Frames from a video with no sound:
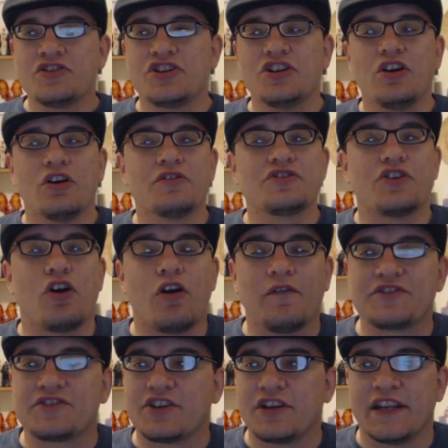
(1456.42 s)
She goes and all of a
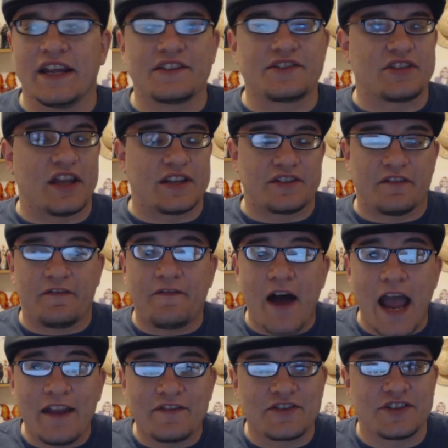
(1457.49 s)
sudden gets like to
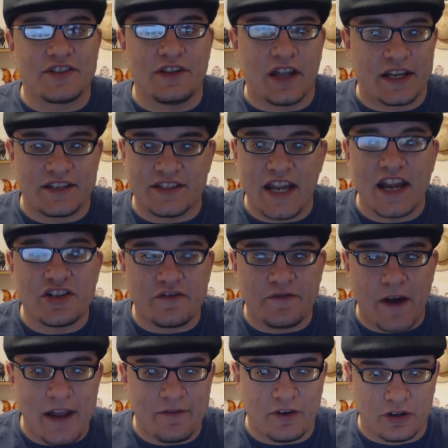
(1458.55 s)
five, like stage
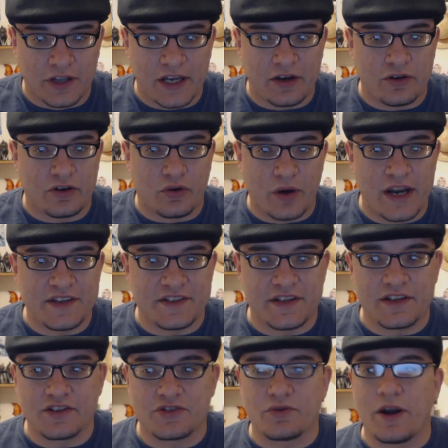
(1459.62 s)
five clinger
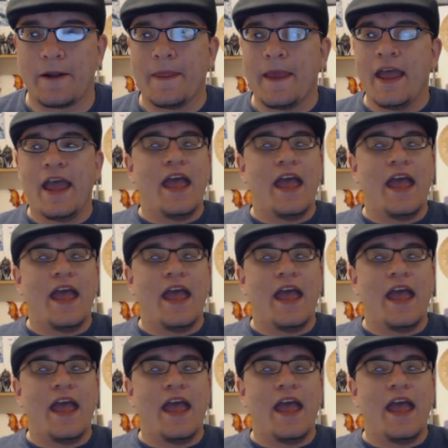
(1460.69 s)
craziness, right?